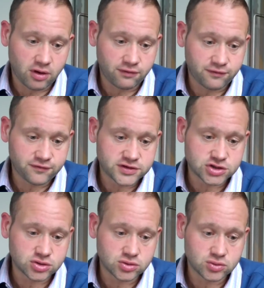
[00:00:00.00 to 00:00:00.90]
off
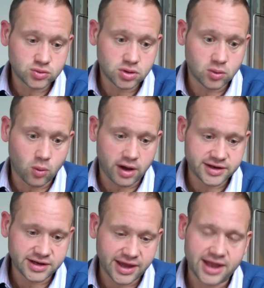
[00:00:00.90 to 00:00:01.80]
to
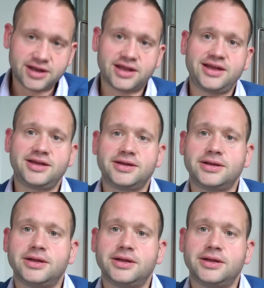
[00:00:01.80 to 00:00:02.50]
Wieden and Kennedy.